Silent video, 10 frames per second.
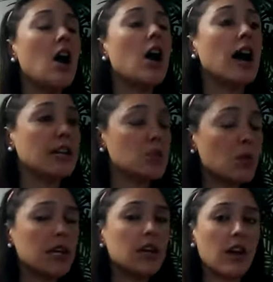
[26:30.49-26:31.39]
Our
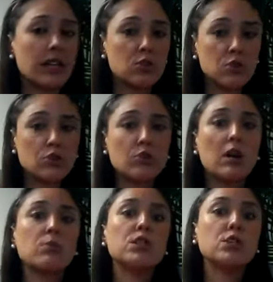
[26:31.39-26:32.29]
S1 and our S2
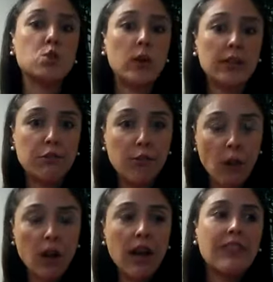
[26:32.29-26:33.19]
come with the
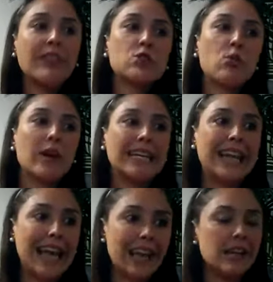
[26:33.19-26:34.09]
24 and the
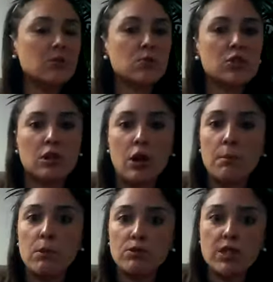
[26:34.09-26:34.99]
28, which are
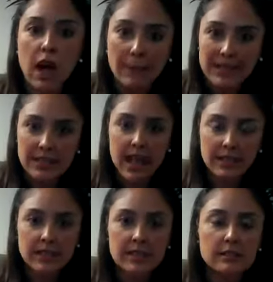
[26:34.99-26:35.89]
our most common
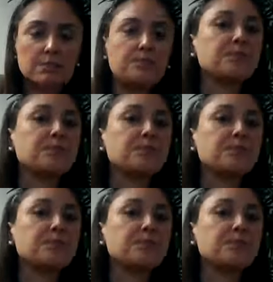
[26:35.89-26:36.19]
sizes.